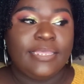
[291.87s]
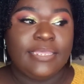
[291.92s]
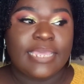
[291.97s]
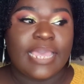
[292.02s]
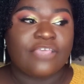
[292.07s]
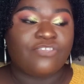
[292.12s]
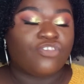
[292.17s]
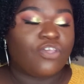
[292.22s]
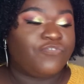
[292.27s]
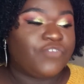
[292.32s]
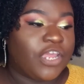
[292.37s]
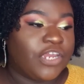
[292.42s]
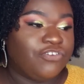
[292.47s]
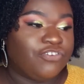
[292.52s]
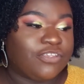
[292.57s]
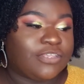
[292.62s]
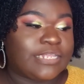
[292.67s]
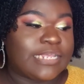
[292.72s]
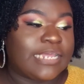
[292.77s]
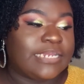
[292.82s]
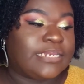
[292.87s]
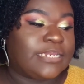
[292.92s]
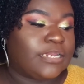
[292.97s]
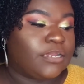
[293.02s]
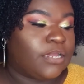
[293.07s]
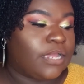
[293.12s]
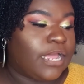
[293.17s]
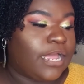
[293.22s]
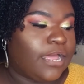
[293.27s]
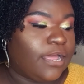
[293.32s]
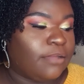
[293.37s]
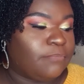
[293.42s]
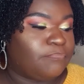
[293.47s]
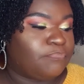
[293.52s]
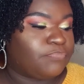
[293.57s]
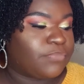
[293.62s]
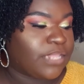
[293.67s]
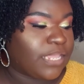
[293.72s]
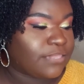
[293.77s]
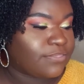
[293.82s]
Yeah, so if you're interested,
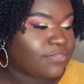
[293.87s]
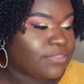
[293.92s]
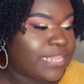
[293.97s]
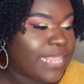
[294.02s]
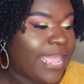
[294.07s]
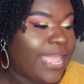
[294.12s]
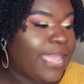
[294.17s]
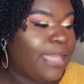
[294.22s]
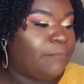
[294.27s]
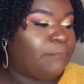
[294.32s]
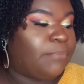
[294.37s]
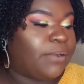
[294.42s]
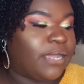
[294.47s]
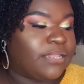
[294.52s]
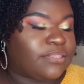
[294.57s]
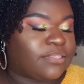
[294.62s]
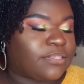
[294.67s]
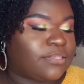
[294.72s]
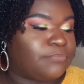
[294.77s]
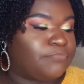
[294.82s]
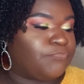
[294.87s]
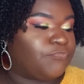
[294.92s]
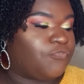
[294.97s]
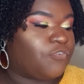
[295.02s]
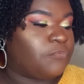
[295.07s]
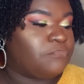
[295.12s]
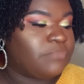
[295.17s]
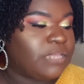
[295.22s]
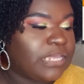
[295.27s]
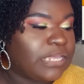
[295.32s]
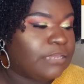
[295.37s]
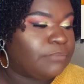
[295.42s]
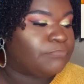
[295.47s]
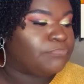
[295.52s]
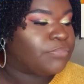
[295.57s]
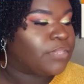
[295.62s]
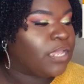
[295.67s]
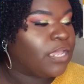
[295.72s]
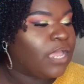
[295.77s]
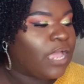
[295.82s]
it's there, but for me,
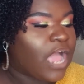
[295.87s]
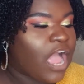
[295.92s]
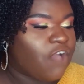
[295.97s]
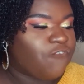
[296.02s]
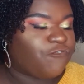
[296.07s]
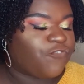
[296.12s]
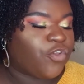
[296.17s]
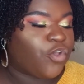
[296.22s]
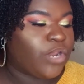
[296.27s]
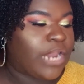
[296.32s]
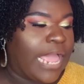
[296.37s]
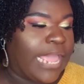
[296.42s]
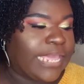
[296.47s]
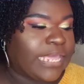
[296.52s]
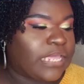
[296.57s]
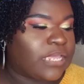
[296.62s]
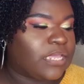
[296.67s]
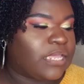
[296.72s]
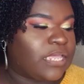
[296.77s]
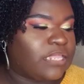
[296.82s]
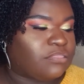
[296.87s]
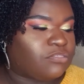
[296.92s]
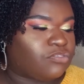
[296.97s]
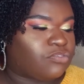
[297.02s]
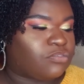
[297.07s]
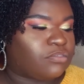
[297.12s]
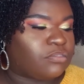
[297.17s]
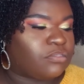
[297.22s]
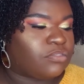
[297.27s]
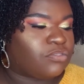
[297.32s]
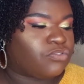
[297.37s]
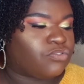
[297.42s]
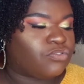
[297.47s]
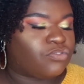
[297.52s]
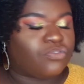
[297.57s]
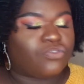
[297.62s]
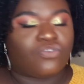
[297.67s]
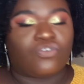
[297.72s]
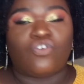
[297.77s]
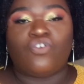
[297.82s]
I feel like it's
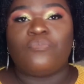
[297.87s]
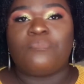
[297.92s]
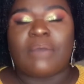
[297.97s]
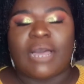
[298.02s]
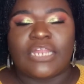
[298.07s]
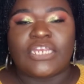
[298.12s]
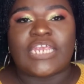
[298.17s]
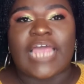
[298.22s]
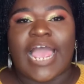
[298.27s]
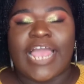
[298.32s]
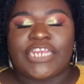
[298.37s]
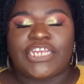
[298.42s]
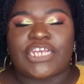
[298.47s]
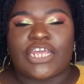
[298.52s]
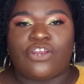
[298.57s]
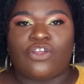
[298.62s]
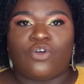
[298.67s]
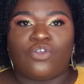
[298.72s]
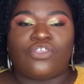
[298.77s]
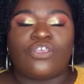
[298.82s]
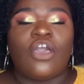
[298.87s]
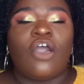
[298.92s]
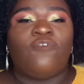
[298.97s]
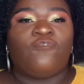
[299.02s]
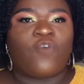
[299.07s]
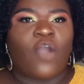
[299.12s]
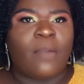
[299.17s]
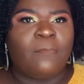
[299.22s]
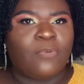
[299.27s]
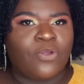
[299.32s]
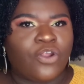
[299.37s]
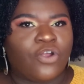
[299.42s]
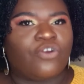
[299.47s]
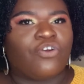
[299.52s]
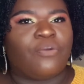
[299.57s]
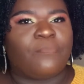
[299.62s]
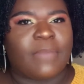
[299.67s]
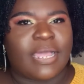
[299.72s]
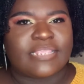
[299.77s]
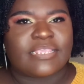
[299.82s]
too much eyeshadows for a
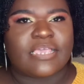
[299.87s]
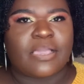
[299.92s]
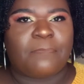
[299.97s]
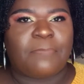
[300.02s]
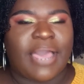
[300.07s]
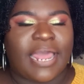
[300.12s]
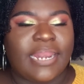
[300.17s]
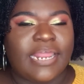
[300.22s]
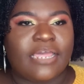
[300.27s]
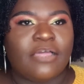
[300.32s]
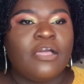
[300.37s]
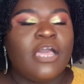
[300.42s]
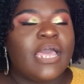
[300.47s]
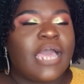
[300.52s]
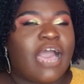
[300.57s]
monochromatic palette.